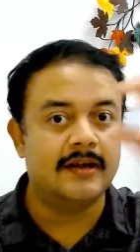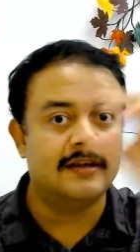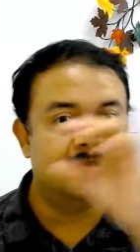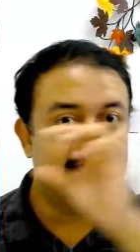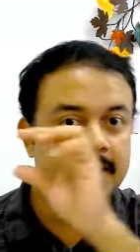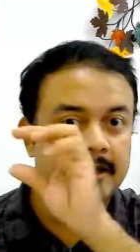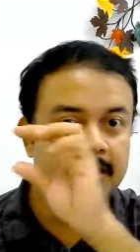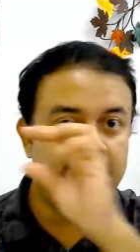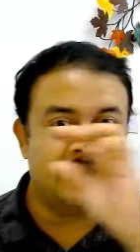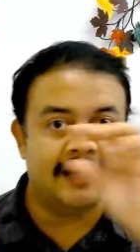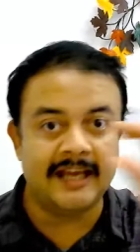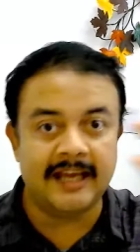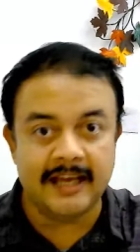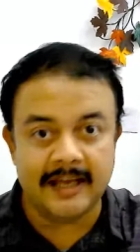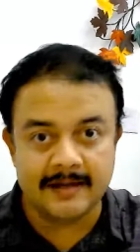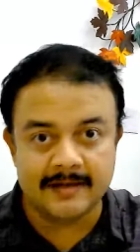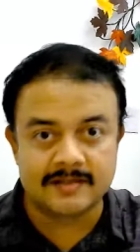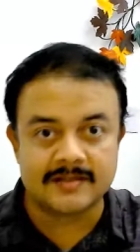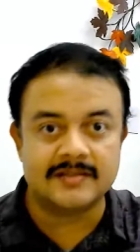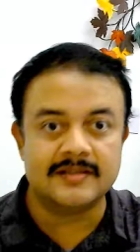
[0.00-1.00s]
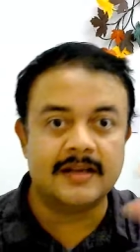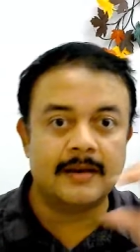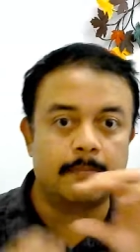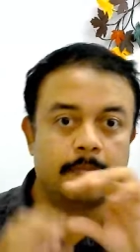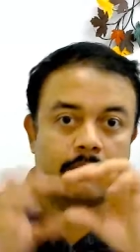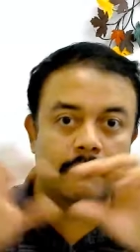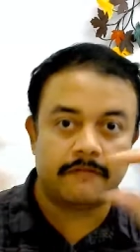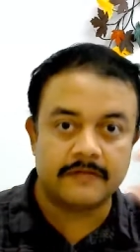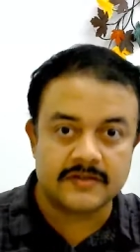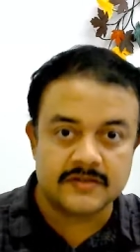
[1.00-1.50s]
then deans, then
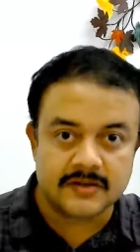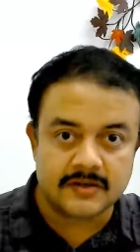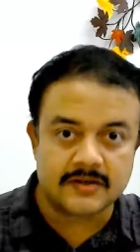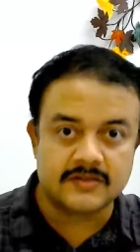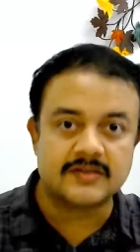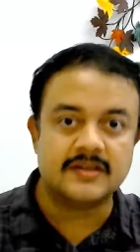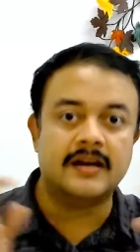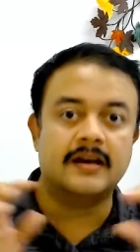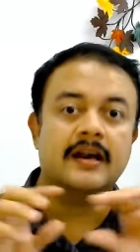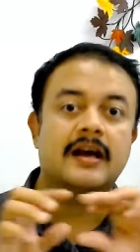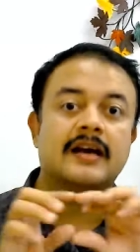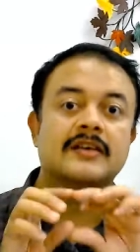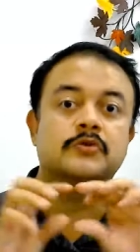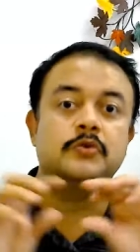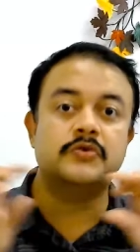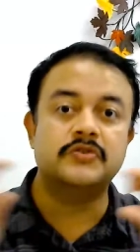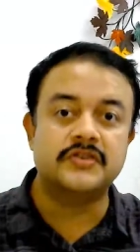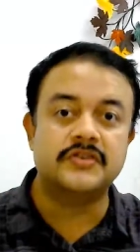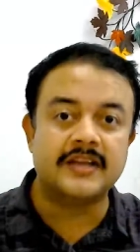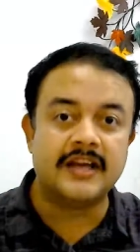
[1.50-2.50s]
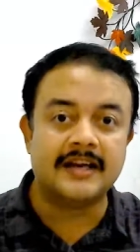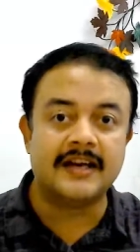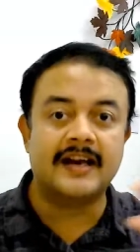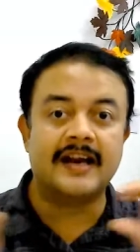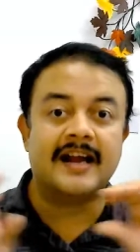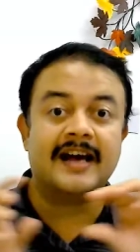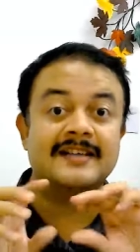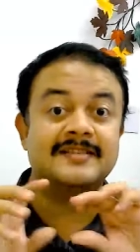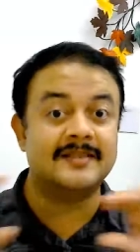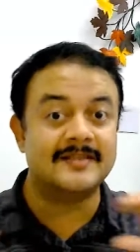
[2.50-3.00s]
professors, then associate
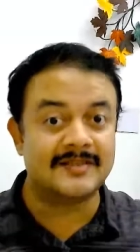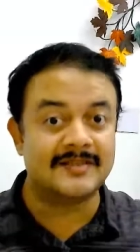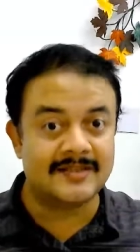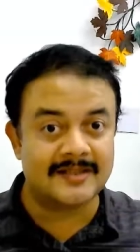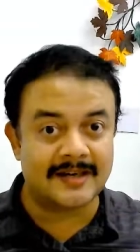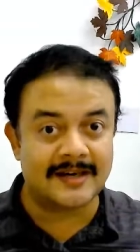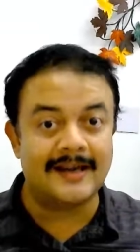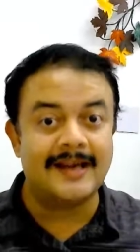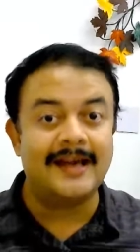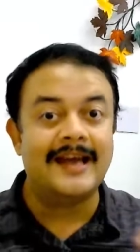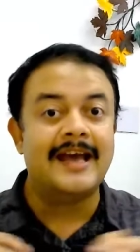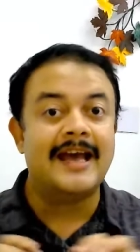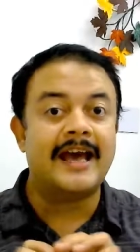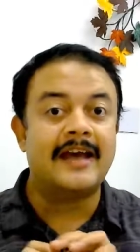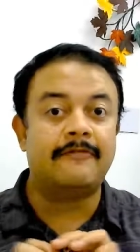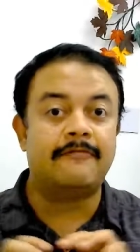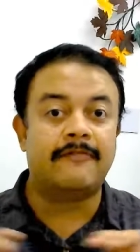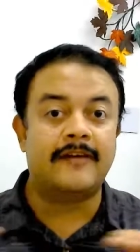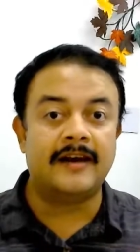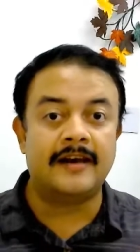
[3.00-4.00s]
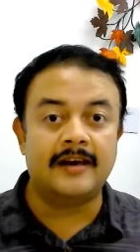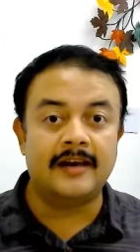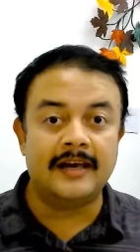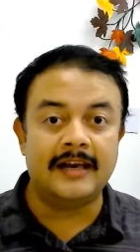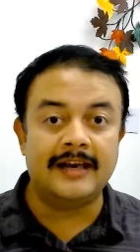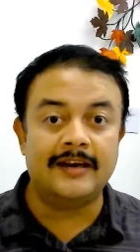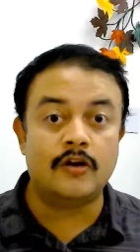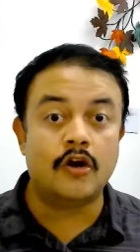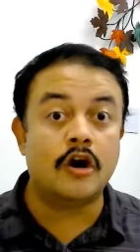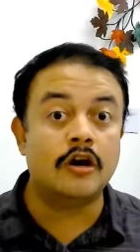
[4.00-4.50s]
and assistant, and
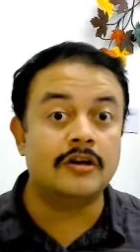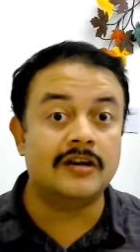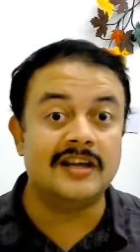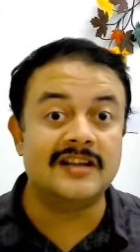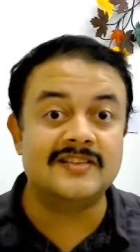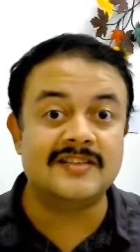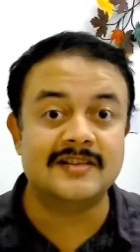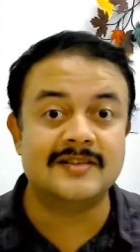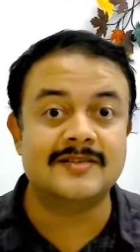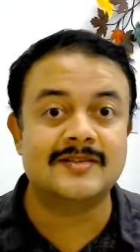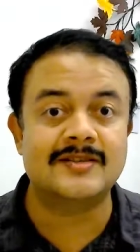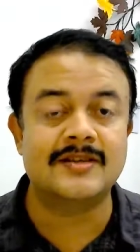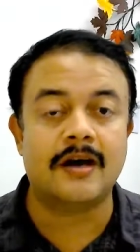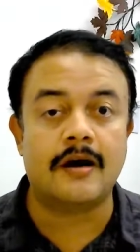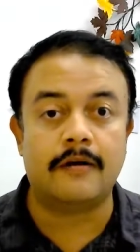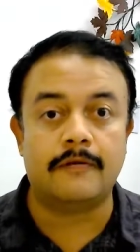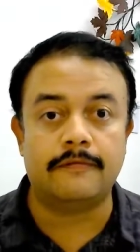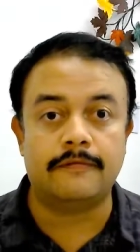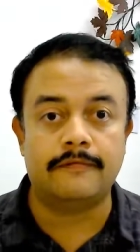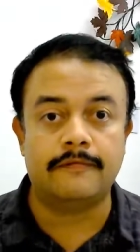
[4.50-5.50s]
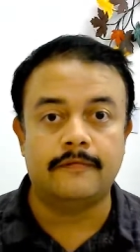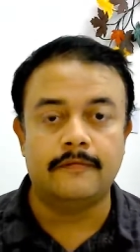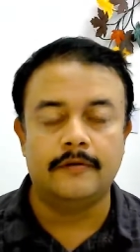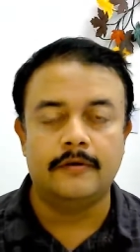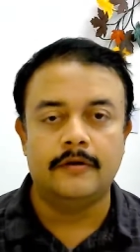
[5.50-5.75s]
finally non-teaching staff.